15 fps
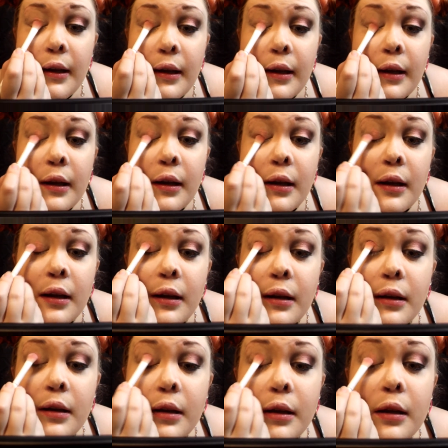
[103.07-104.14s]

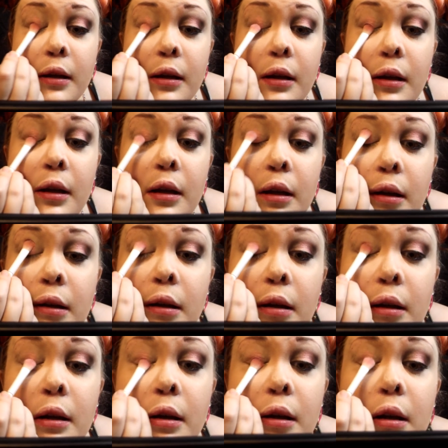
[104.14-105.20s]

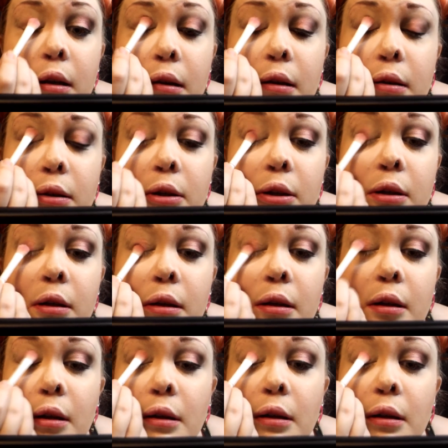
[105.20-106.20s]
(silence)